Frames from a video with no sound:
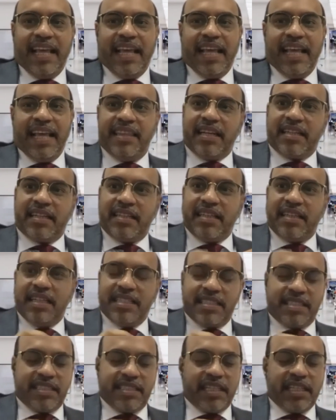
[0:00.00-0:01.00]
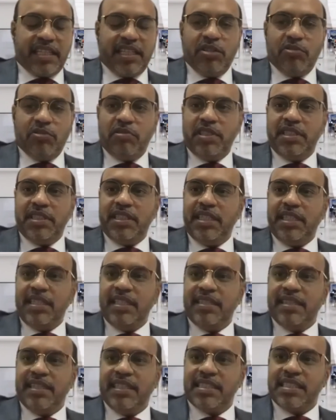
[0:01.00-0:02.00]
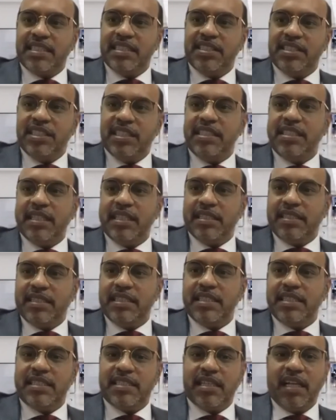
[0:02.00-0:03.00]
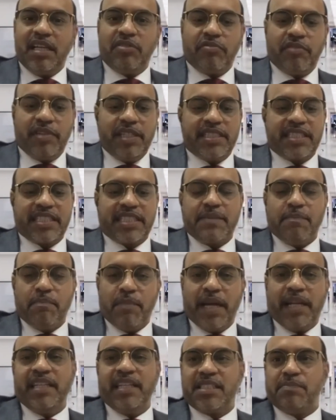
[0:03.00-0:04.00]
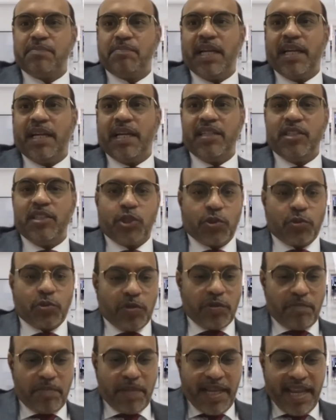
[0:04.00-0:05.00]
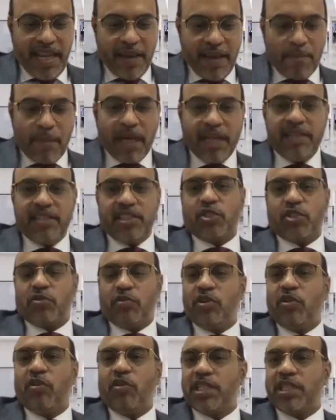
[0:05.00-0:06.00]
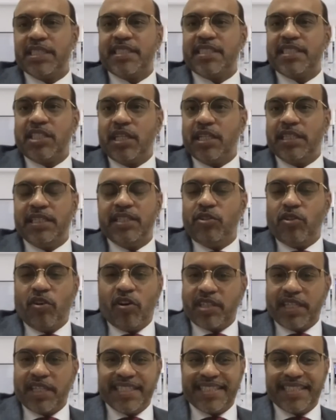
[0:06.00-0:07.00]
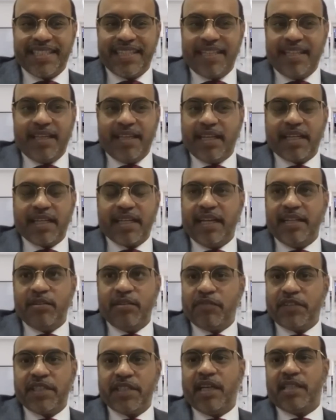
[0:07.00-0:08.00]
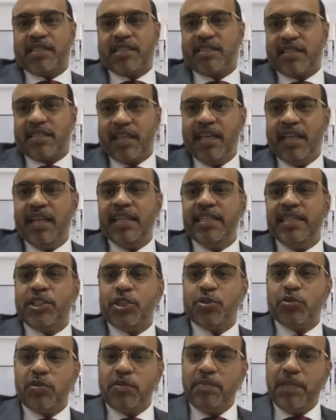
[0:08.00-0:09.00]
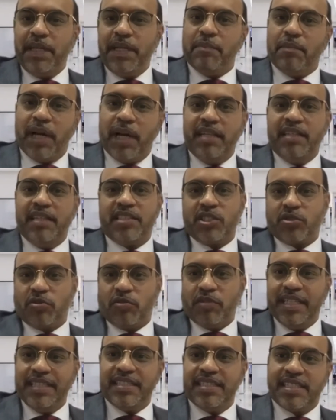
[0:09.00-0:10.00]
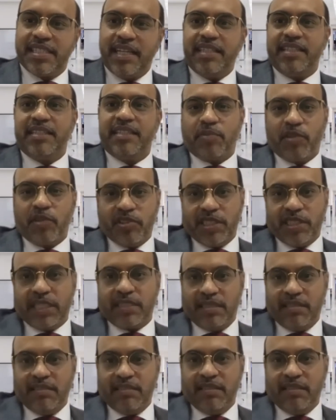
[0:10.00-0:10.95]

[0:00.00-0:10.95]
that security, this digital risk management should be a milestone, not as a kind of task. It should be a milestone inside the project.